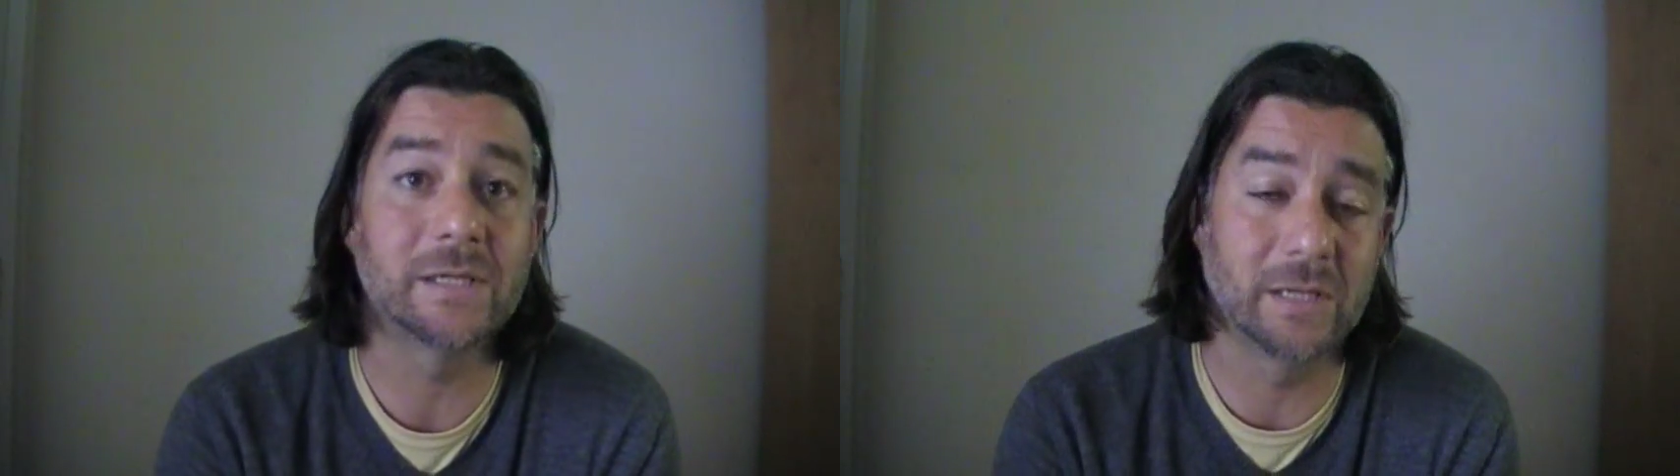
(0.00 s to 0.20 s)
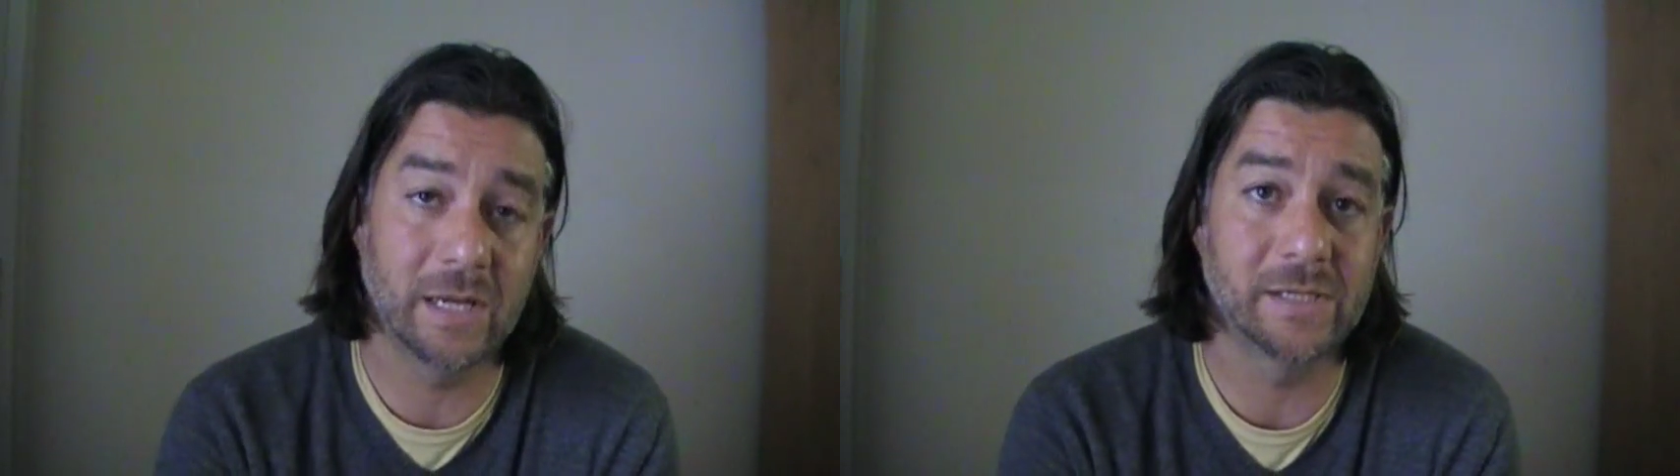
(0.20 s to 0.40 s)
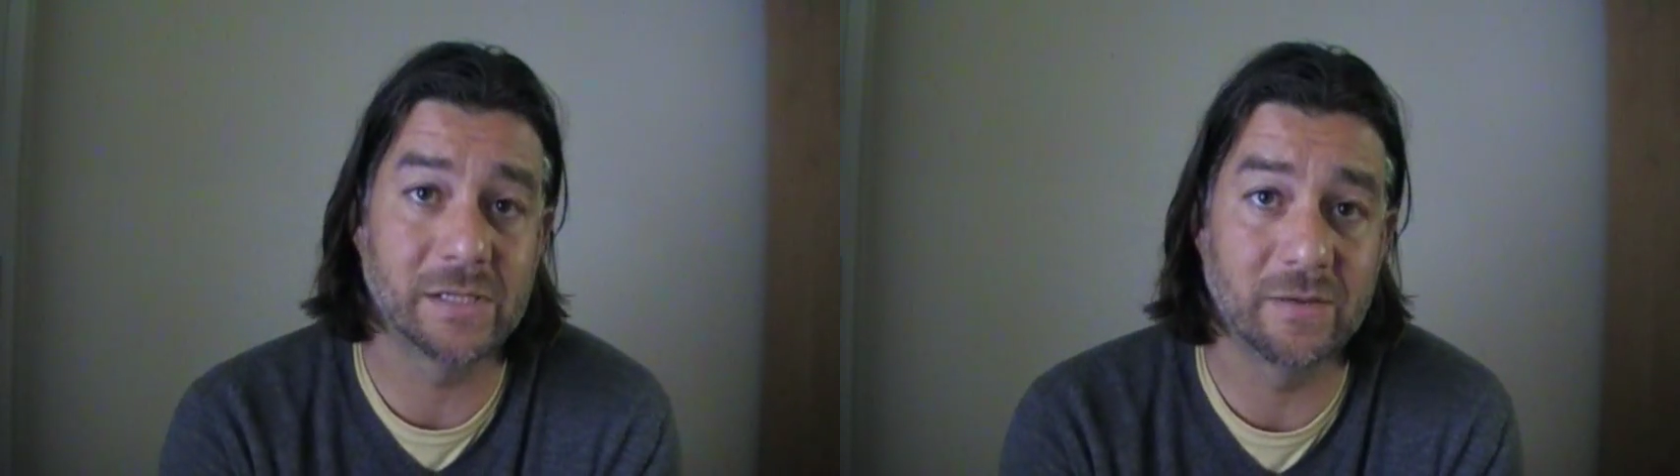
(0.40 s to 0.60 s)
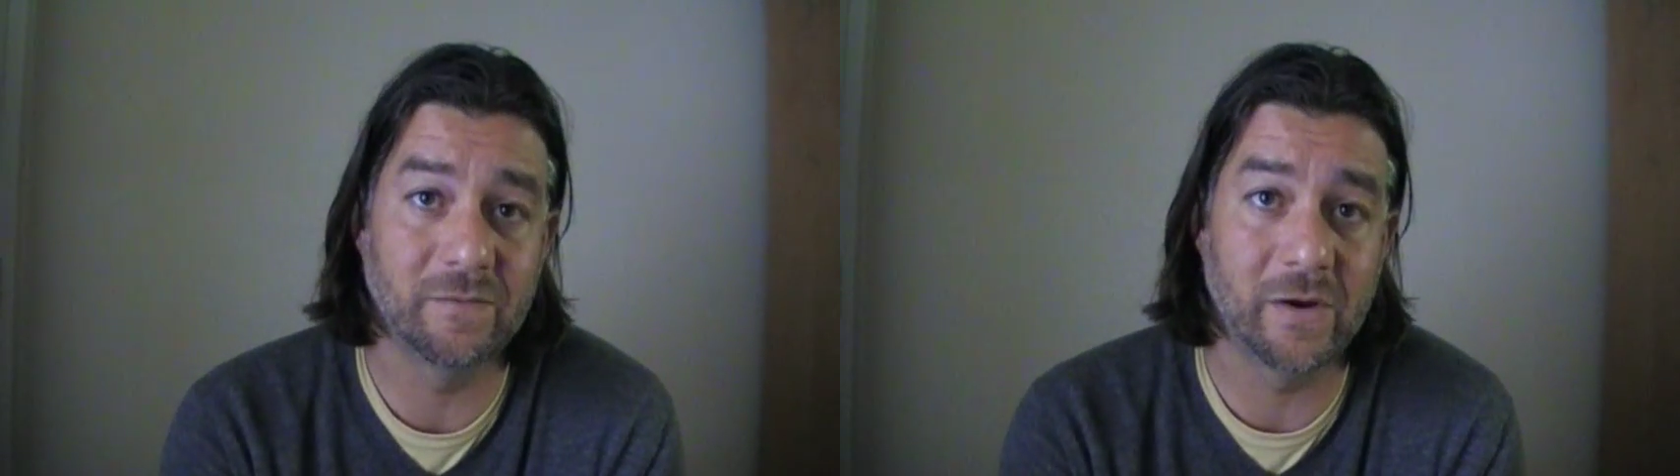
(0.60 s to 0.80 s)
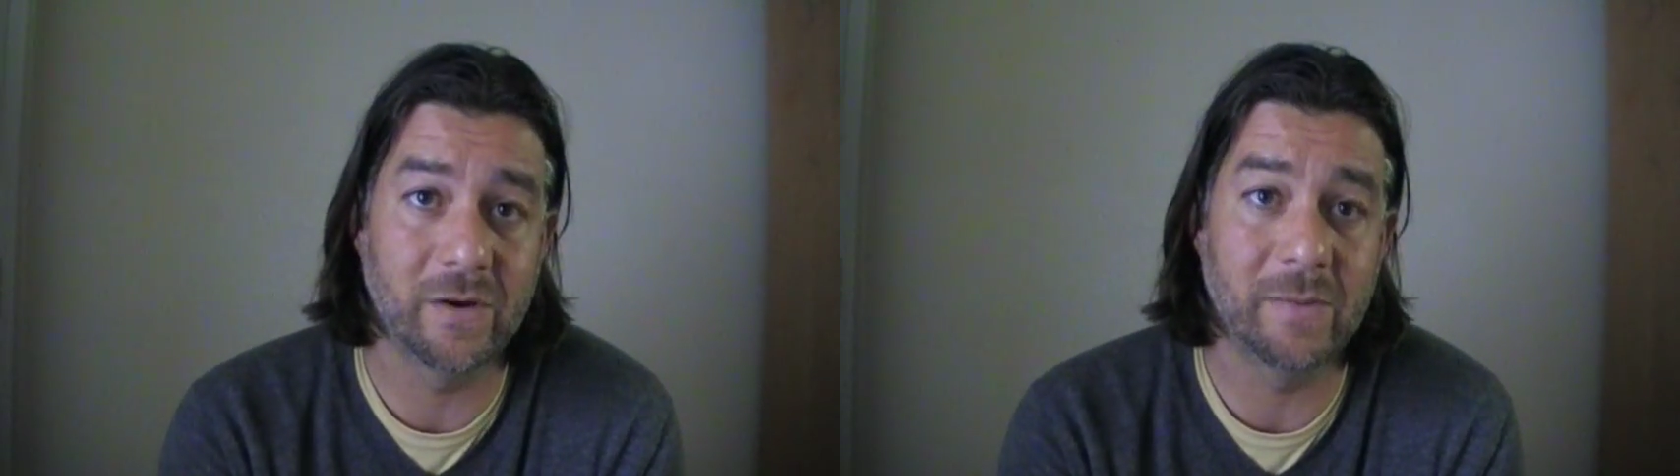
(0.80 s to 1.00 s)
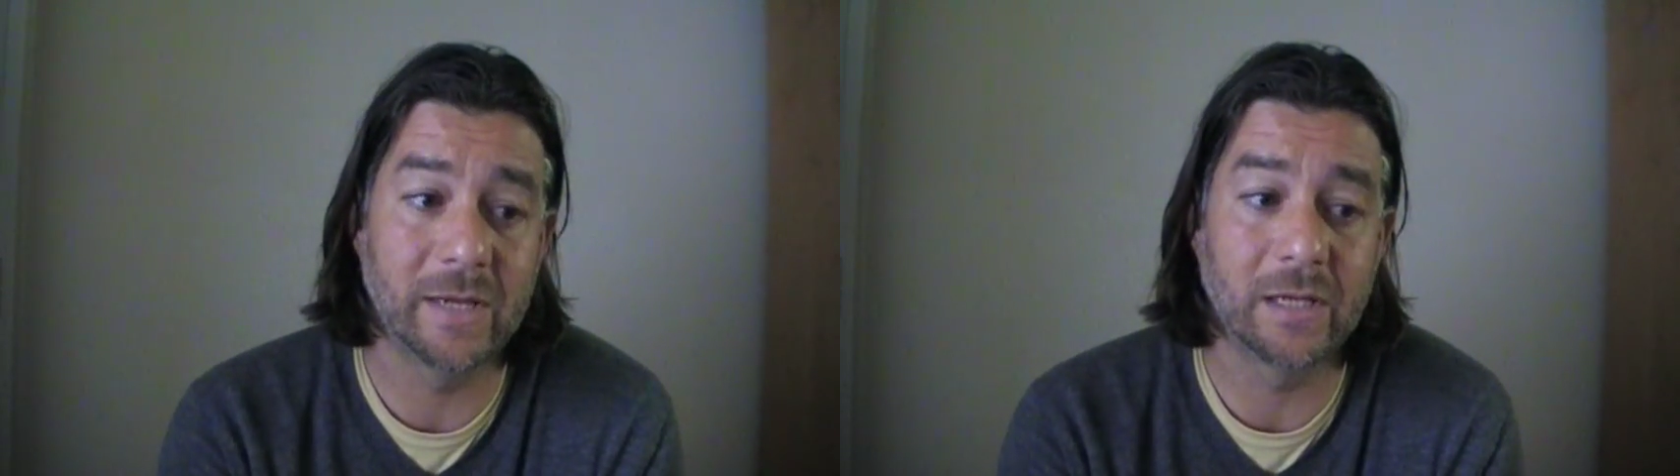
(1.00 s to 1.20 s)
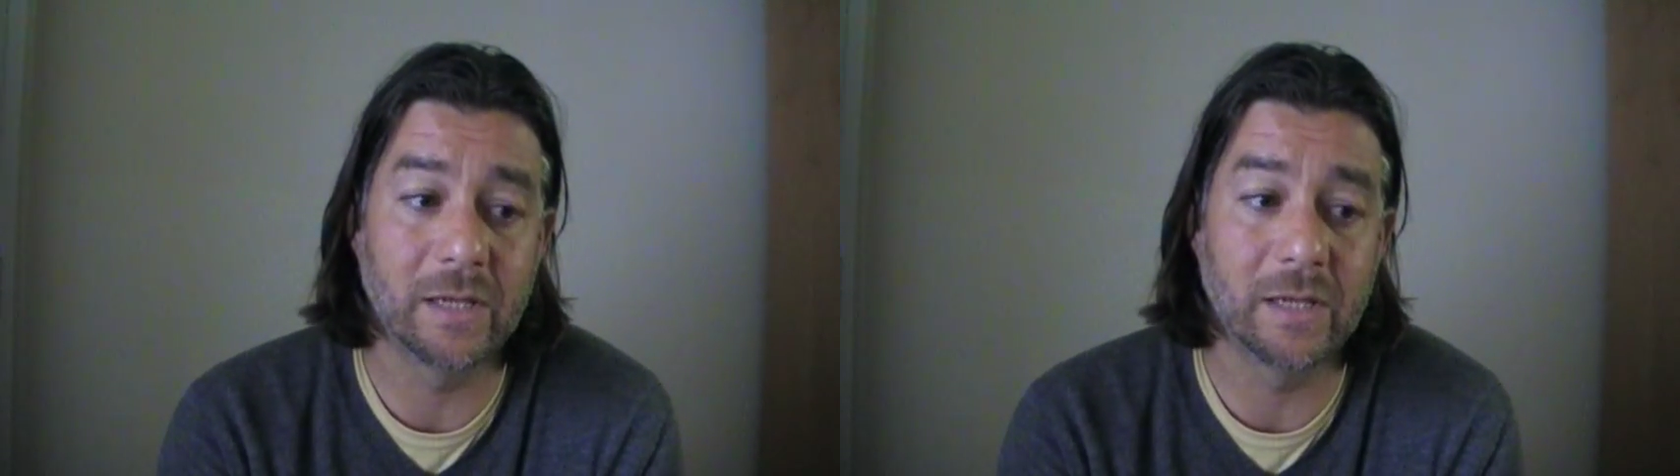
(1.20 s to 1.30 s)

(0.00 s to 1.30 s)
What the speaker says: and it has an environmental